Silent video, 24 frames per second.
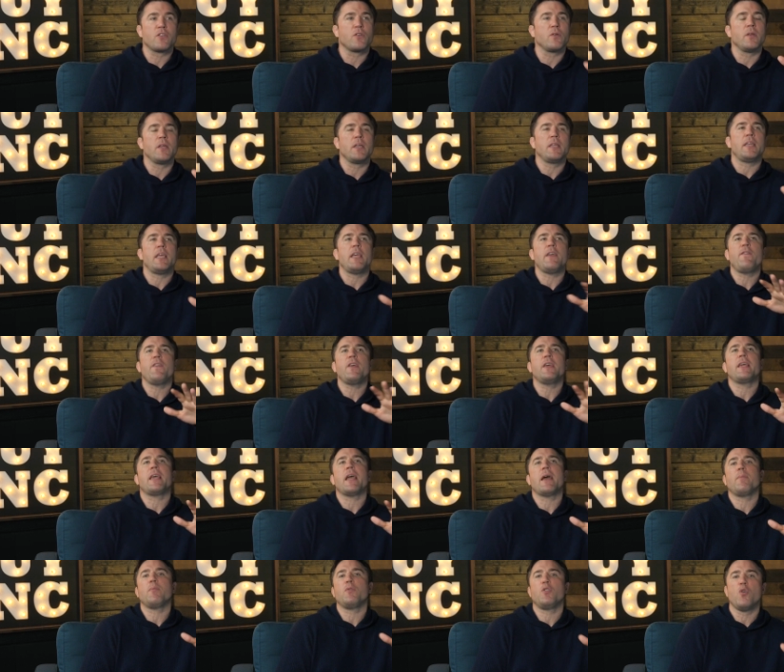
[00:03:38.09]
So Latifi
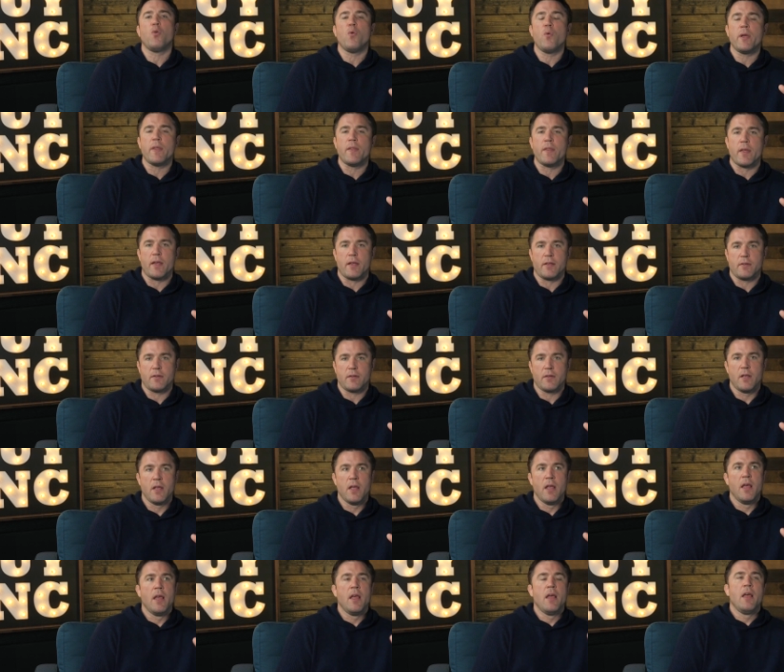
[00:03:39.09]
kept doing this.
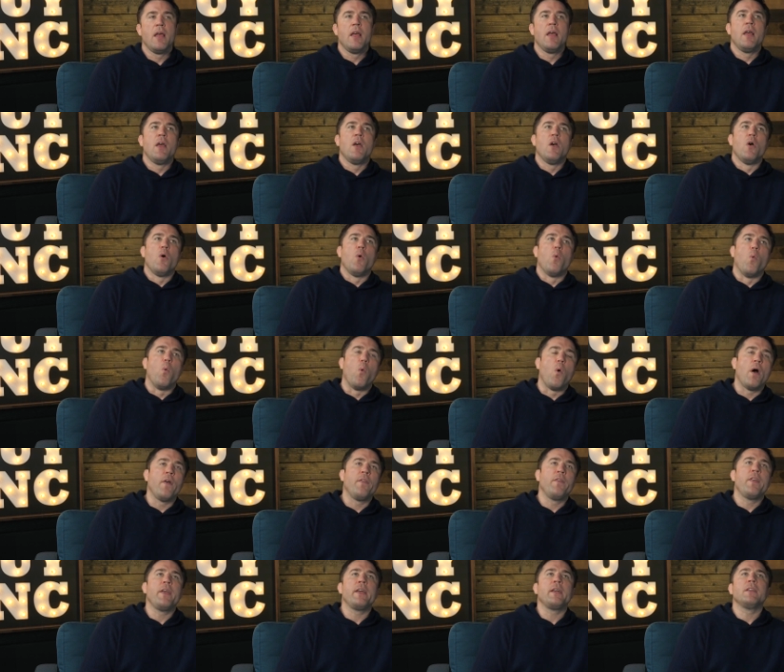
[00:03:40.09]

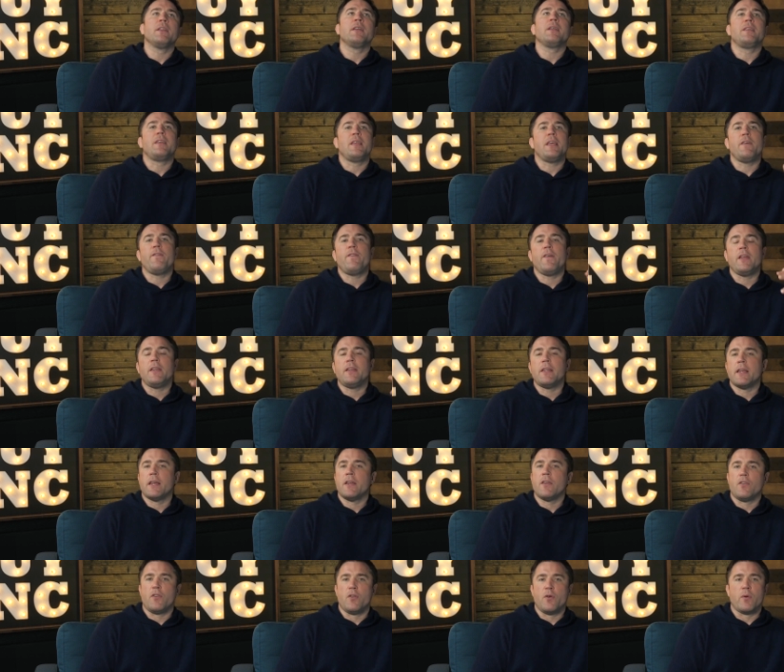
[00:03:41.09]
One thing Latifi
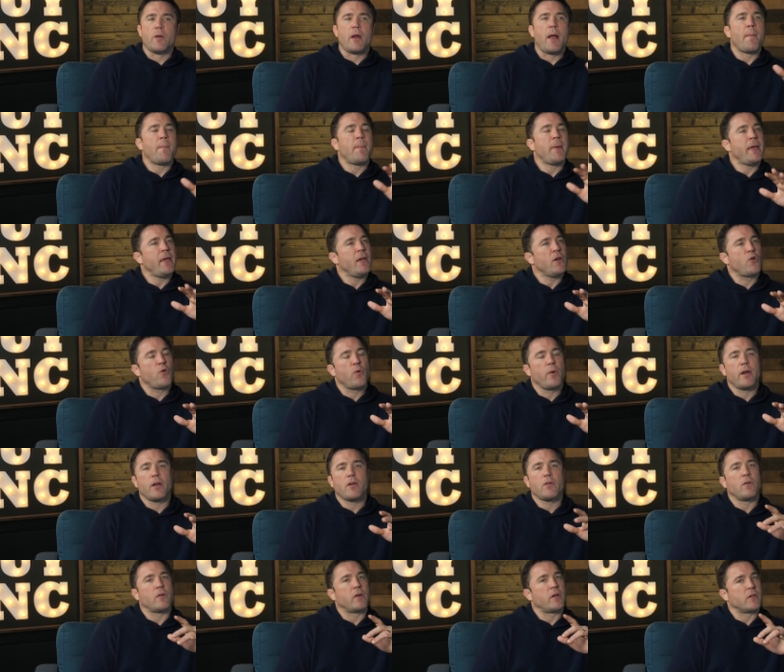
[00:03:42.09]
didn't do, and I'm being
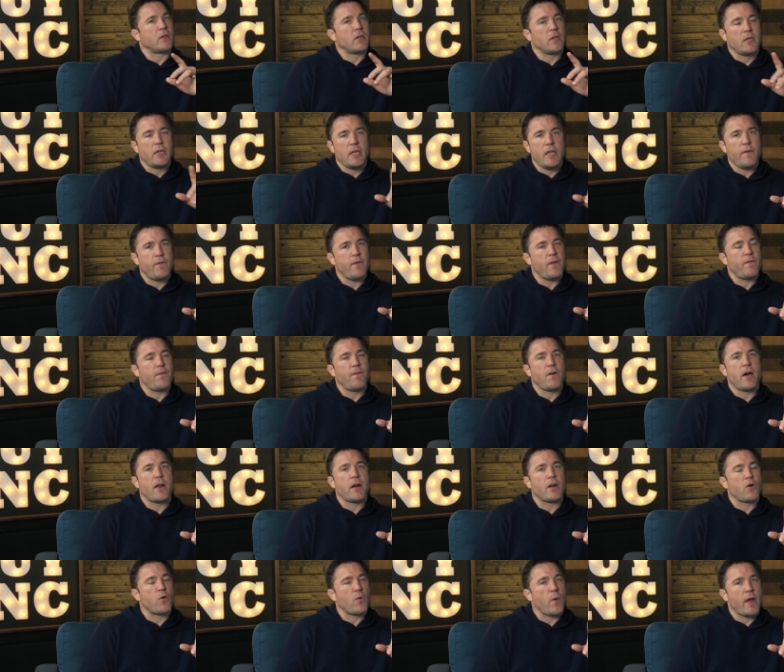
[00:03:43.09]
critical because Latifi
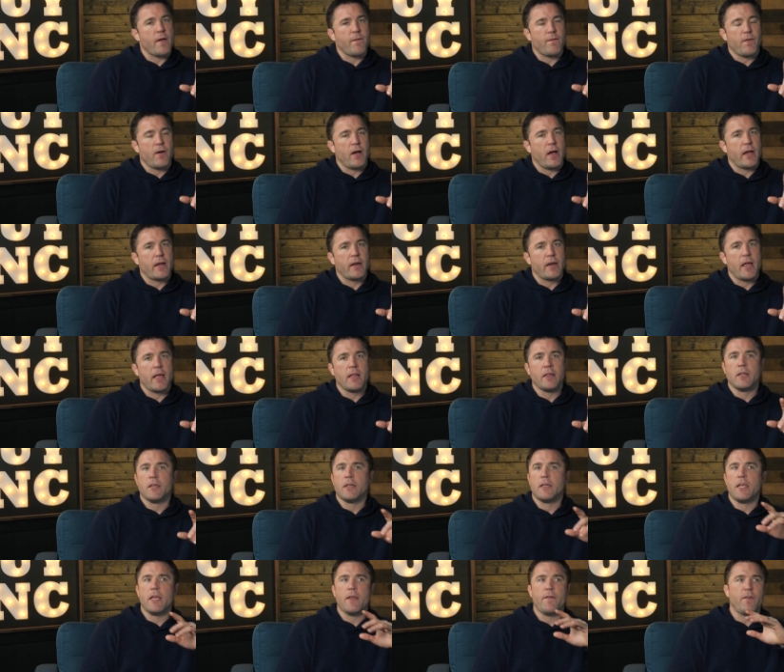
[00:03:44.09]
fought a great fight, and
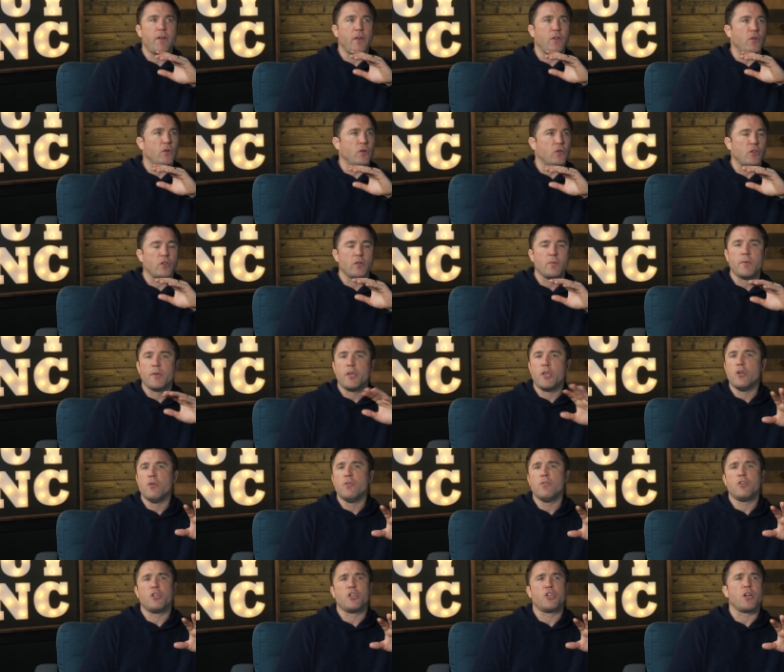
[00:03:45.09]
Latifi took some
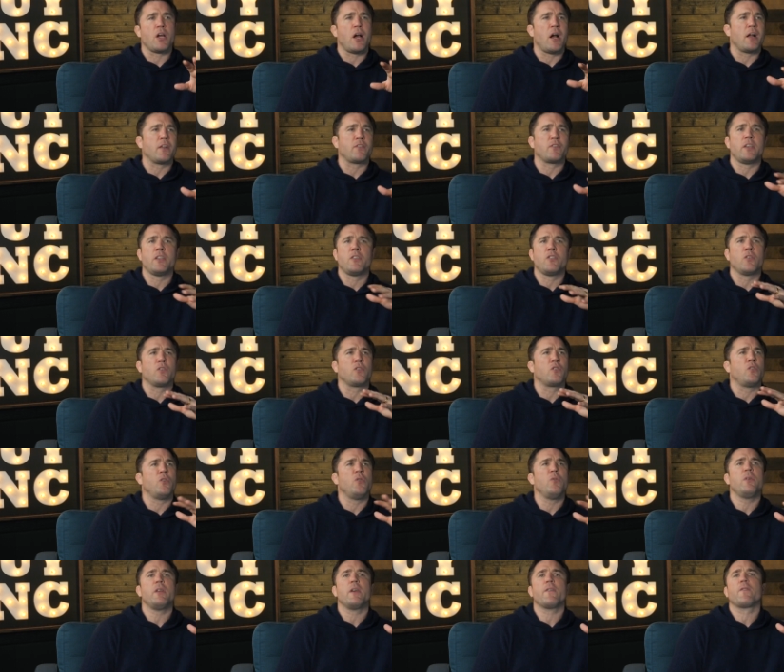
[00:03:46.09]
huge shots. He took
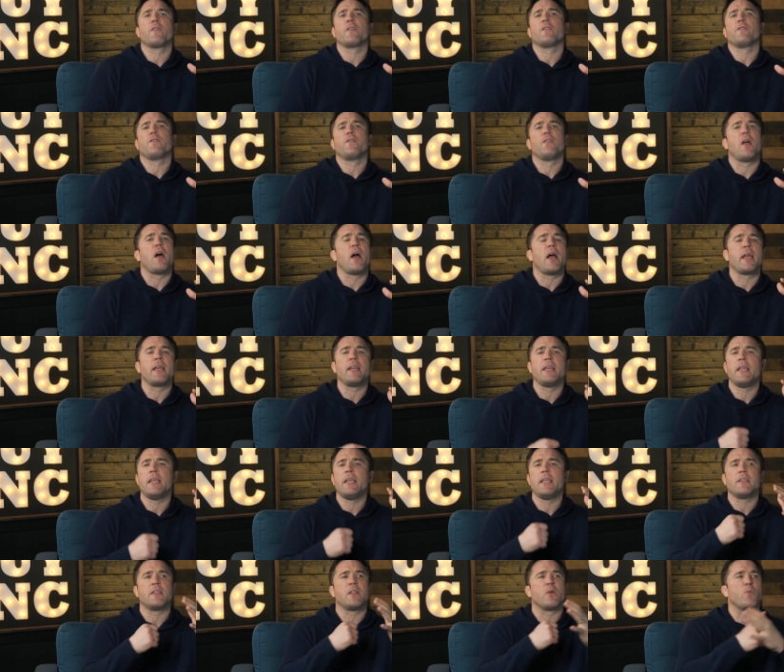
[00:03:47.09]
two different flying
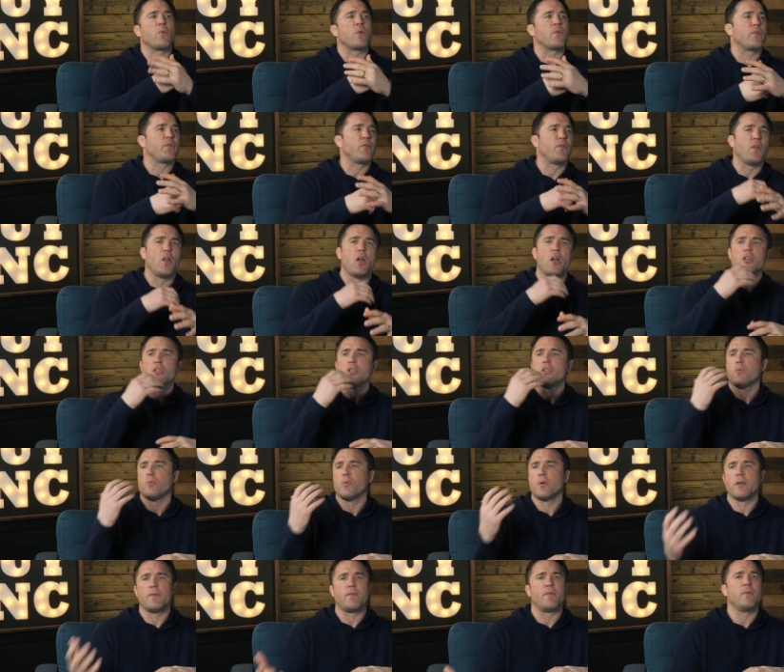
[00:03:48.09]
knees that were flush
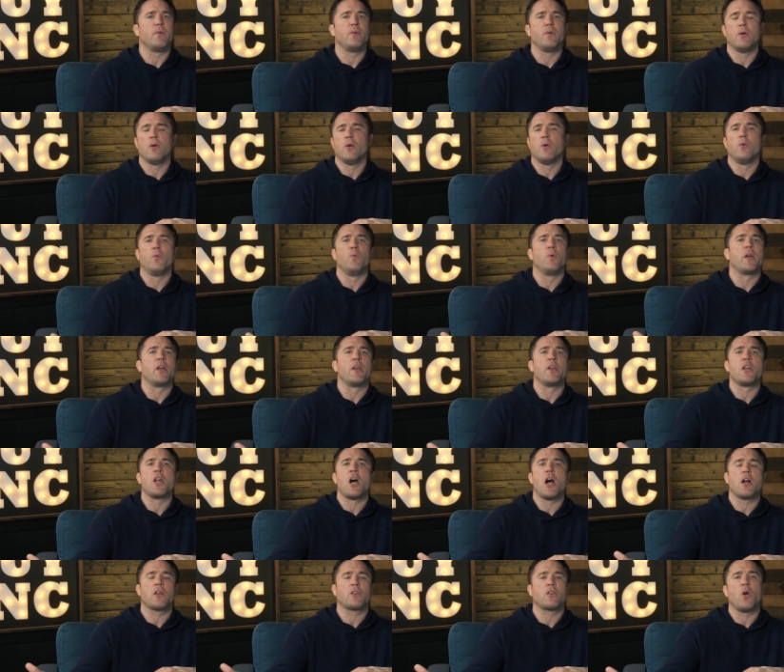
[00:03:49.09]
that would have uh, uh, would have
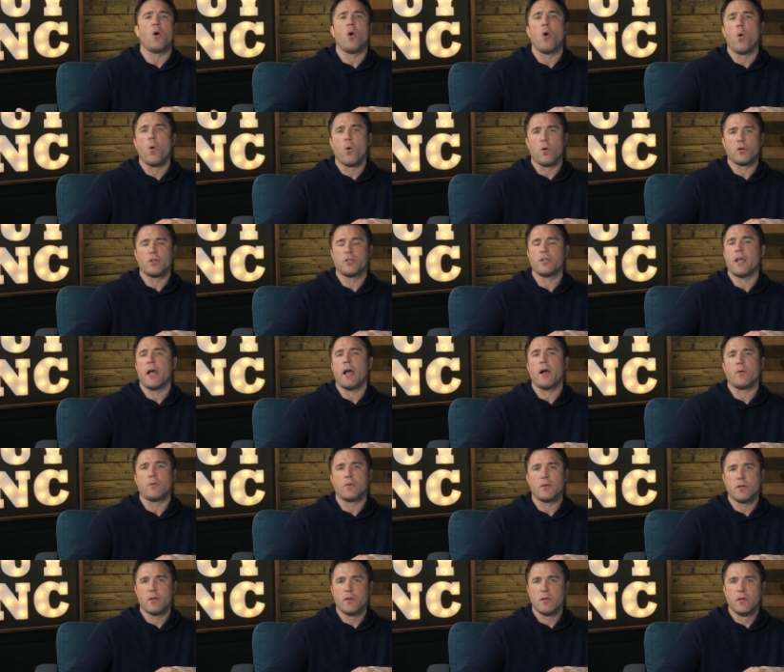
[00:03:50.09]
knocked a horse
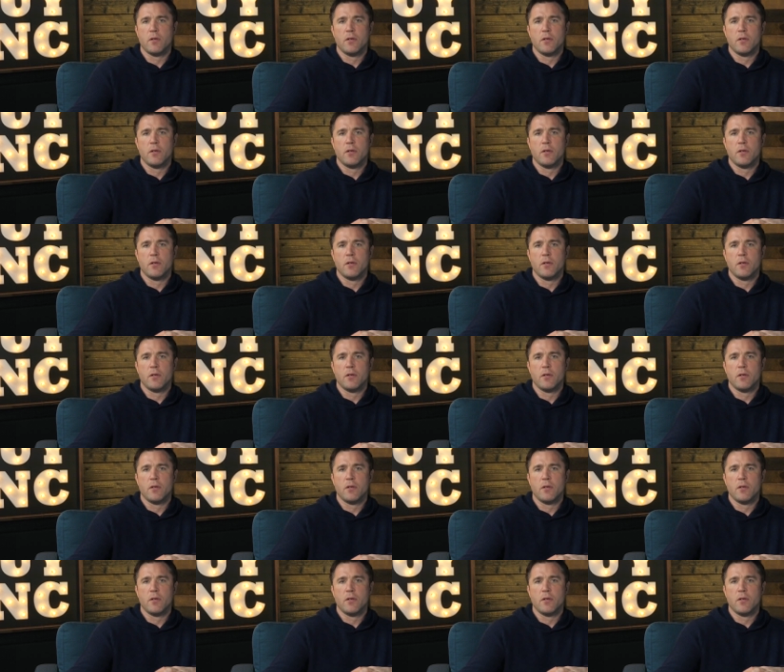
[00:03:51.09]
out.